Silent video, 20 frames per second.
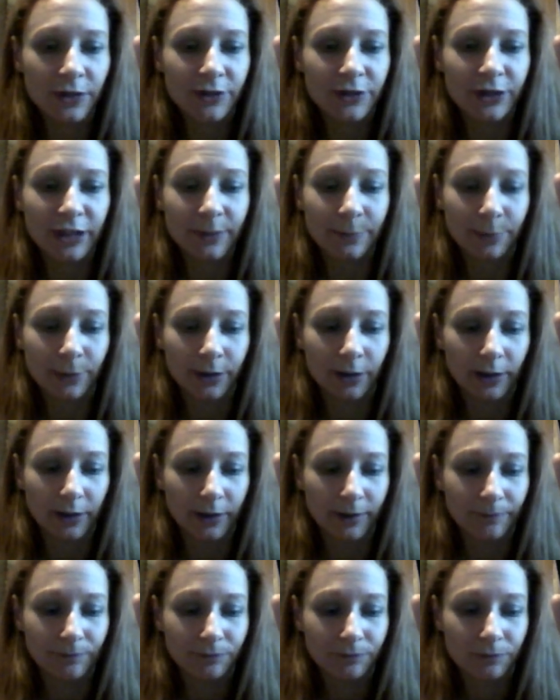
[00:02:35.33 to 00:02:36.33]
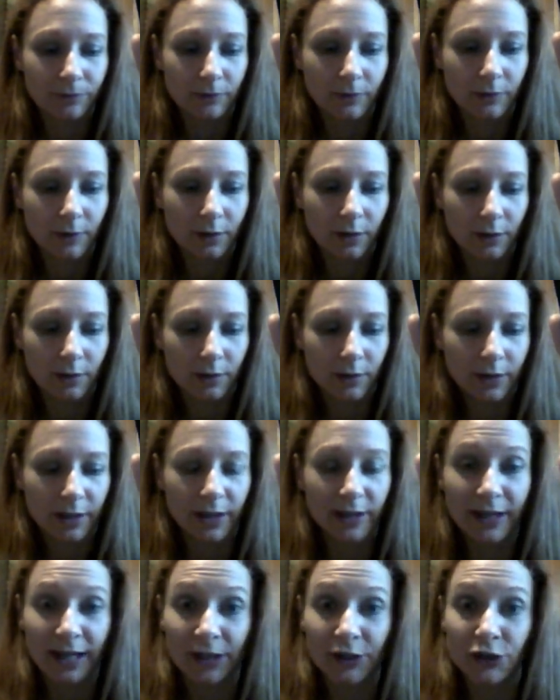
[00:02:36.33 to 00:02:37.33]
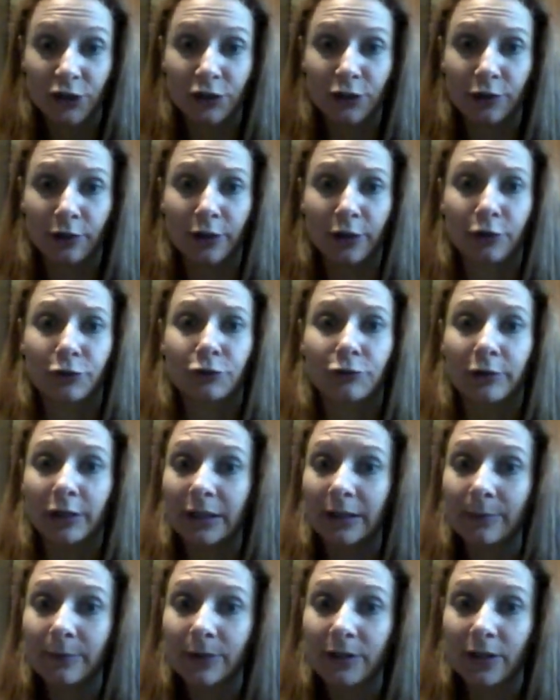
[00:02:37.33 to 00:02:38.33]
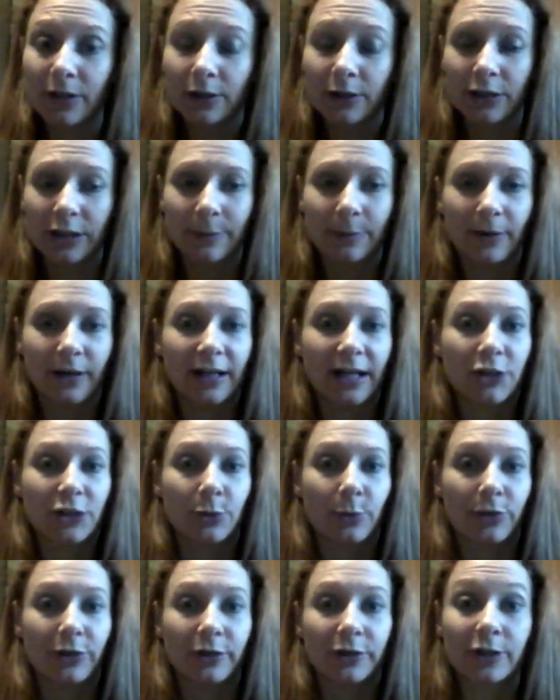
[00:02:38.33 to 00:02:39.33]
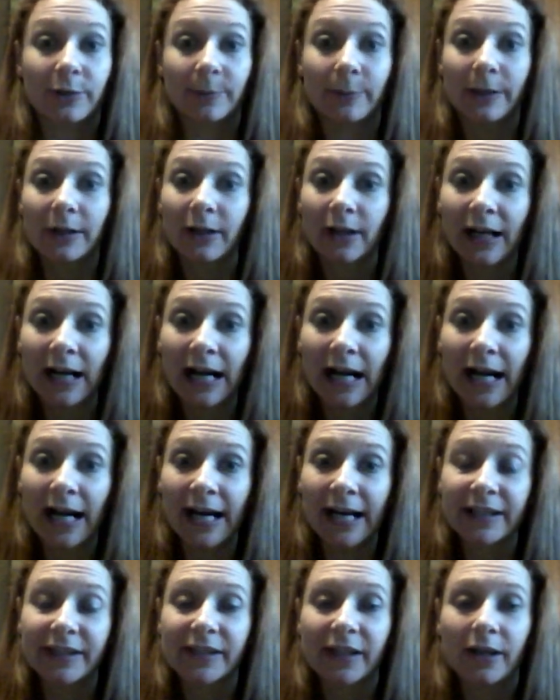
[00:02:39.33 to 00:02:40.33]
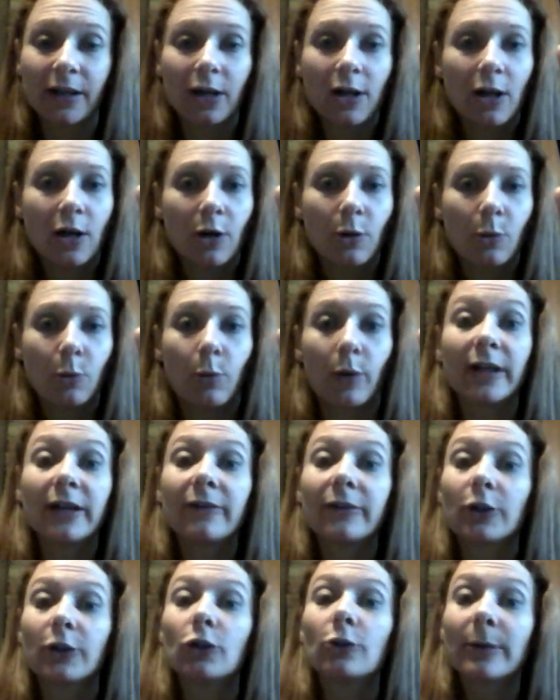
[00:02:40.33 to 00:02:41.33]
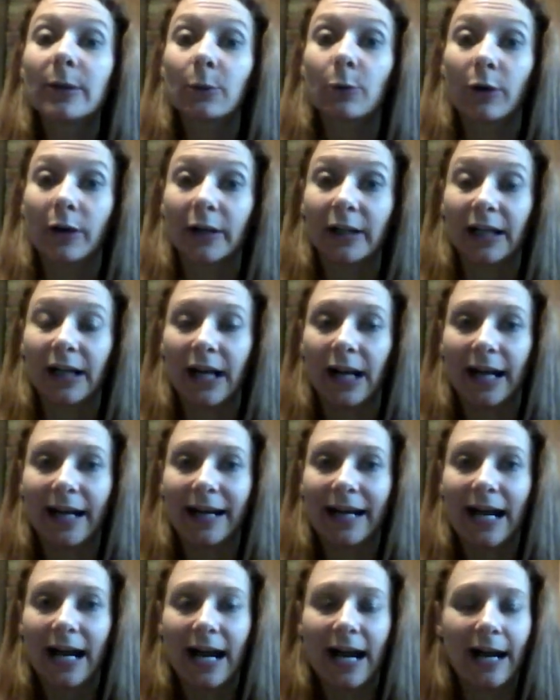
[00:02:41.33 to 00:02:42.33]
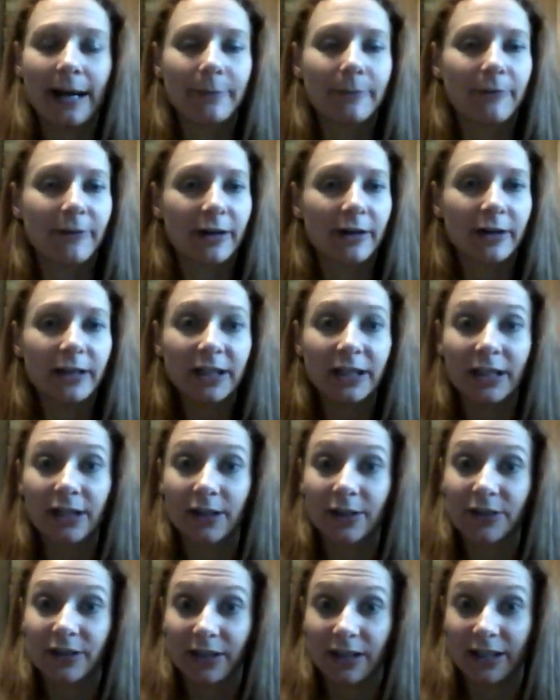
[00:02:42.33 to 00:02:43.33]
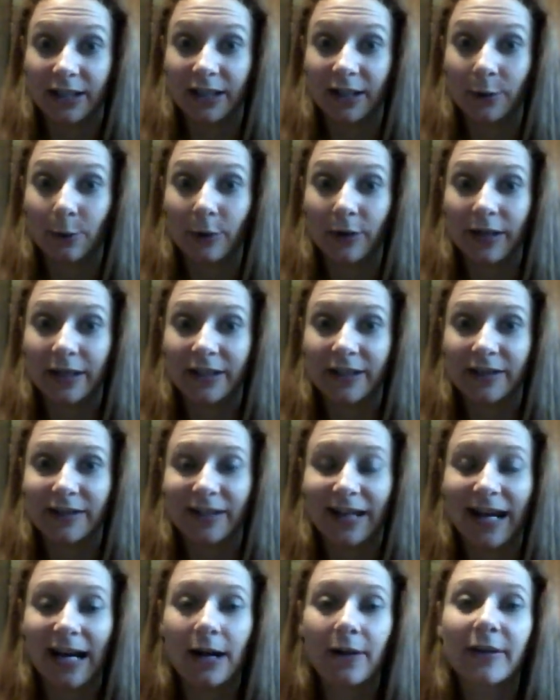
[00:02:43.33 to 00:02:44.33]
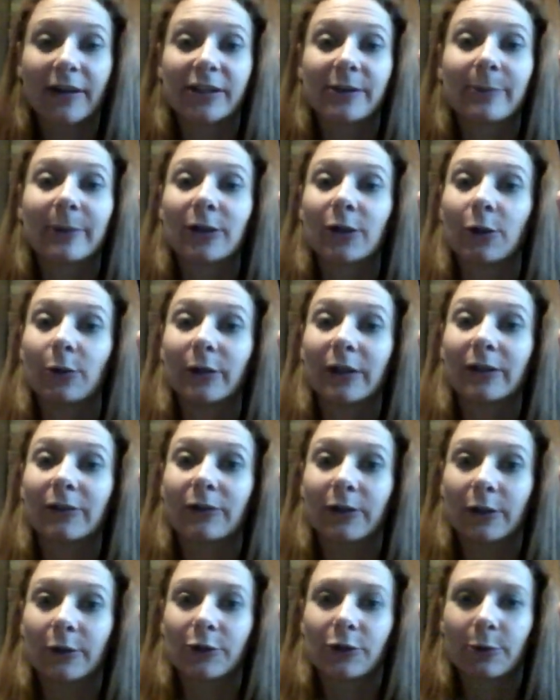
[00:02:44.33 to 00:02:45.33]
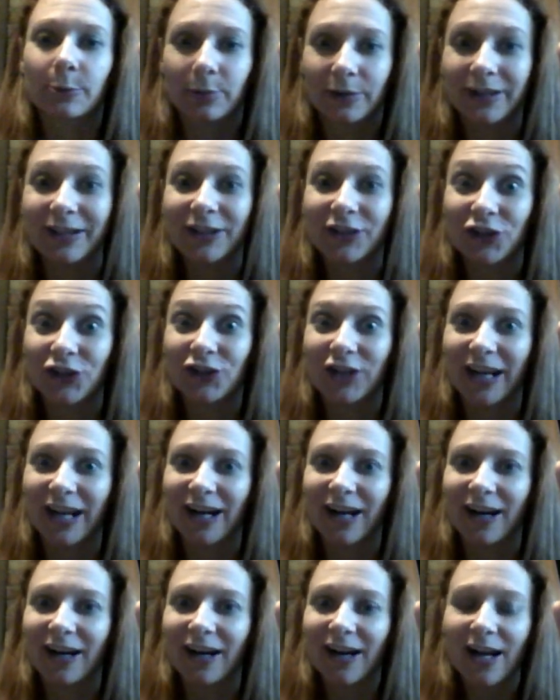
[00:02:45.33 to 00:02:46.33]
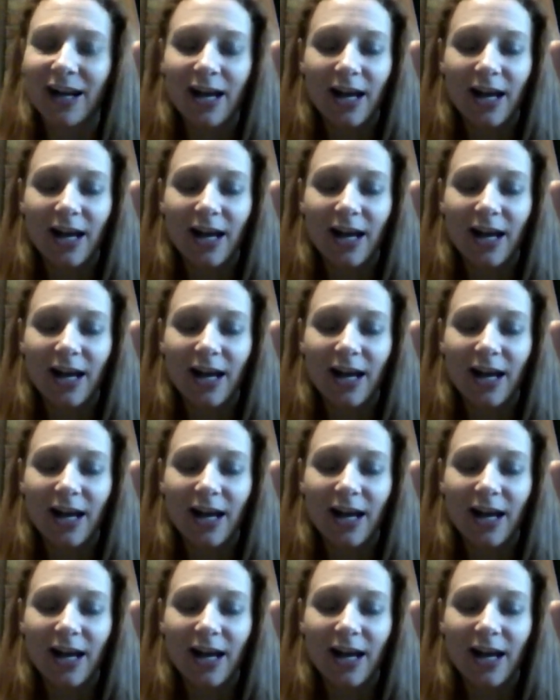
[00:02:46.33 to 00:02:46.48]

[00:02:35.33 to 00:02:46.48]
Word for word: deeper connection during your dreams, deeper connection with your spirit guides? What have you been working on? I'm very eager to hear what it is and how that's been going for you, so please share.